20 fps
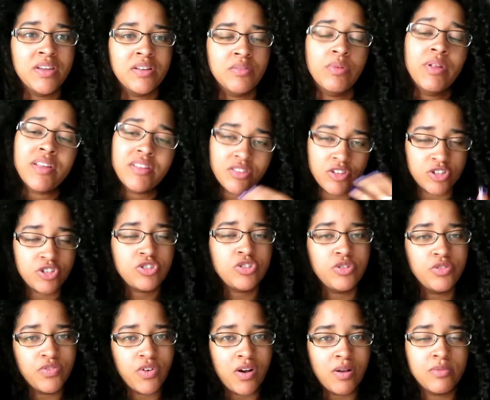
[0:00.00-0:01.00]
look, there's
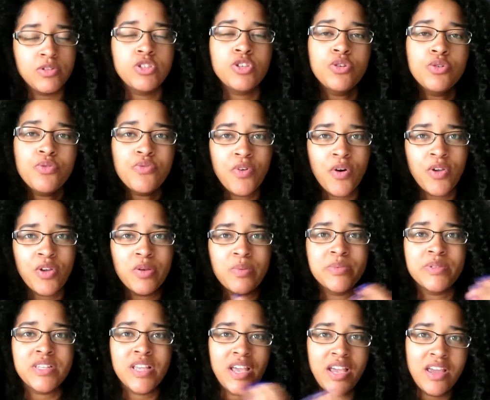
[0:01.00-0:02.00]
two
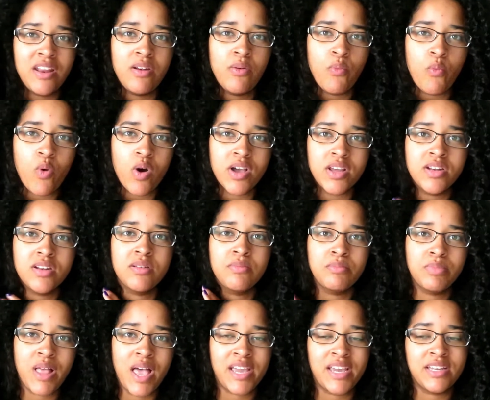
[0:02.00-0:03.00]
volumes in one
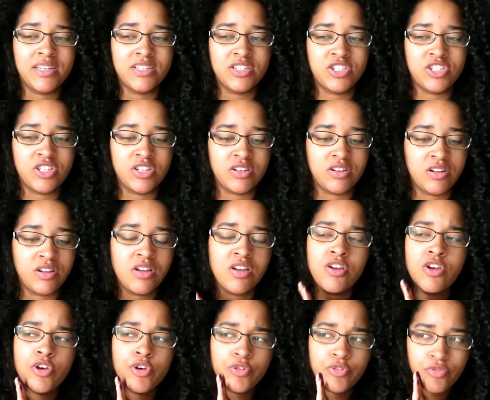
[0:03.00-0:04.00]
black edition
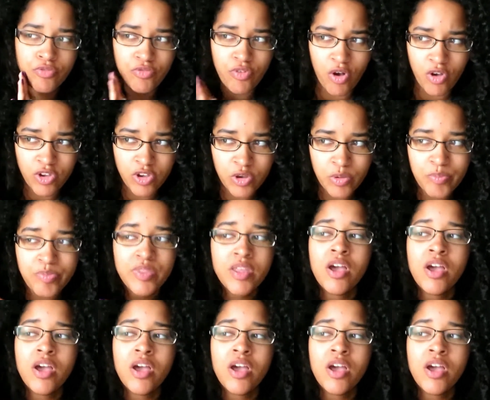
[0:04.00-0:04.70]
volume.